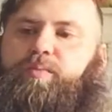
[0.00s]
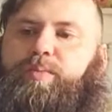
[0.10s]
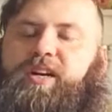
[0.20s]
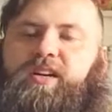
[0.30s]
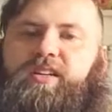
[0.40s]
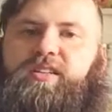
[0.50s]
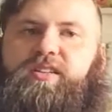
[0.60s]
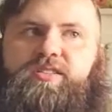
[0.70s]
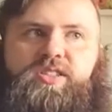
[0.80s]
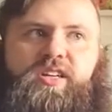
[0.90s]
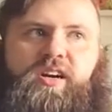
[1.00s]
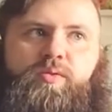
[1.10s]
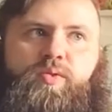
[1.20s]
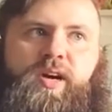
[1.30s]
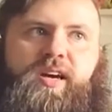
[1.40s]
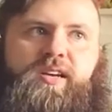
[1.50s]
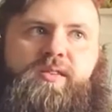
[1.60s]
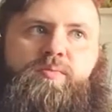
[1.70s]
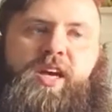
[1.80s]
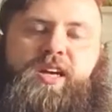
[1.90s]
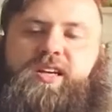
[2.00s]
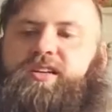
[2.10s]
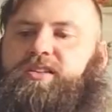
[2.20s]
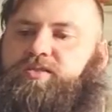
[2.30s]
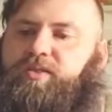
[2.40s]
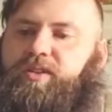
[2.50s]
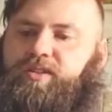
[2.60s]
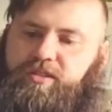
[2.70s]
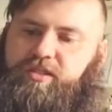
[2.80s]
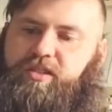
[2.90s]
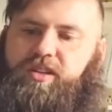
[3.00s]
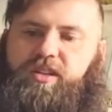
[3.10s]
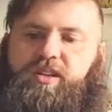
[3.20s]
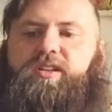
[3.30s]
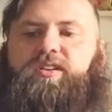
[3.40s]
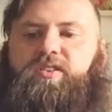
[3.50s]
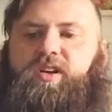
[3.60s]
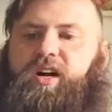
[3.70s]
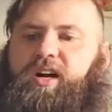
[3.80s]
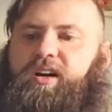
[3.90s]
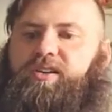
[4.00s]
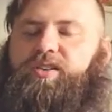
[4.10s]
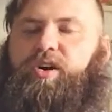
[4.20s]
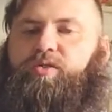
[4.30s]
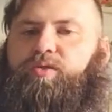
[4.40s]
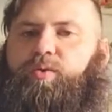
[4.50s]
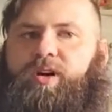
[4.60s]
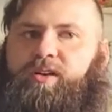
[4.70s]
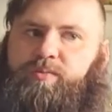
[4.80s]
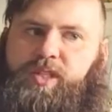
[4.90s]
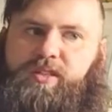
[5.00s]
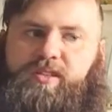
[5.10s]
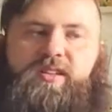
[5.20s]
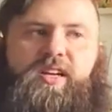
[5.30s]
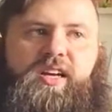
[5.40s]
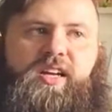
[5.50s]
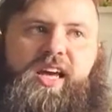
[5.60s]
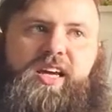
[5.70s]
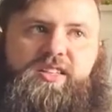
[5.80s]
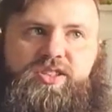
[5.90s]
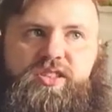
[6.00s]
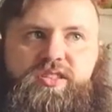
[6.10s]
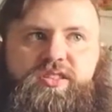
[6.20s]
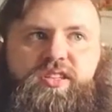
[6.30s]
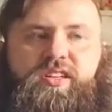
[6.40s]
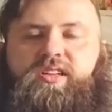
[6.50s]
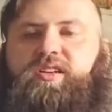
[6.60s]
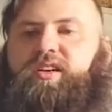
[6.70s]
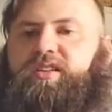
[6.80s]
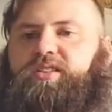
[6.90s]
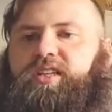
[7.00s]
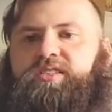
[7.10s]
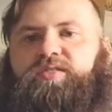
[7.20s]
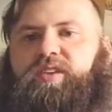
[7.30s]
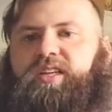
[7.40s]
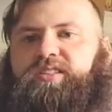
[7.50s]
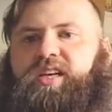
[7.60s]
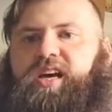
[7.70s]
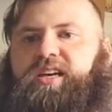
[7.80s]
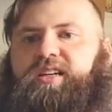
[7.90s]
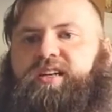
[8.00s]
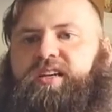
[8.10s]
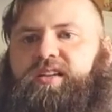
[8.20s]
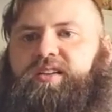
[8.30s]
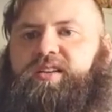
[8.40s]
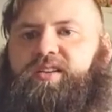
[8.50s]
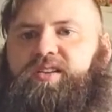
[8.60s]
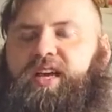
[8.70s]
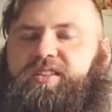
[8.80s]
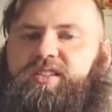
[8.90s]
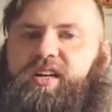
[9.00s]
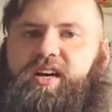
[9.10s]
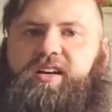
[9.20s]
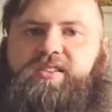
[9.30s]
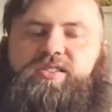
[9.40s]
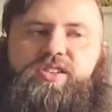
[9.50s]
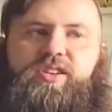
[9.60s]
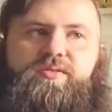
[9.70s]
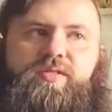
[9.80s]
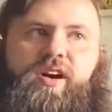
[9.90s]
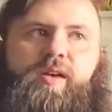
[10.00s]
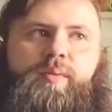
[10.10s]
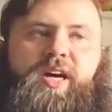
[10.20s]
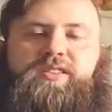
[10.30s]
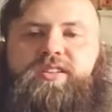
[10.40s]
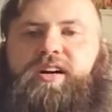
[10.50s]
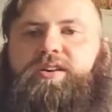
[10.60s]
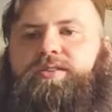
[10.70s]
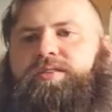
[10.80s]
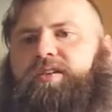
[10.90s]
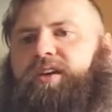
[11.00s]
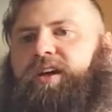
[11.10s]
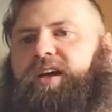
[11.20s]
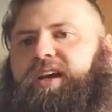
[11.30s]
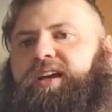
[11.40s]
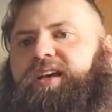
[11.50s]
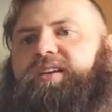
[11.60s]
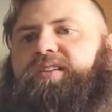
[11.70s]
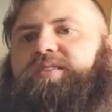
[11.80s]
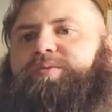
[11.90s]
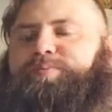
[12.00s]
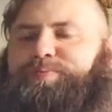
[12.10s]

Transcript: barriers in our way and making us feel overwhelmed and anxious and a sense of anxiety, and that's not good for our mental health. And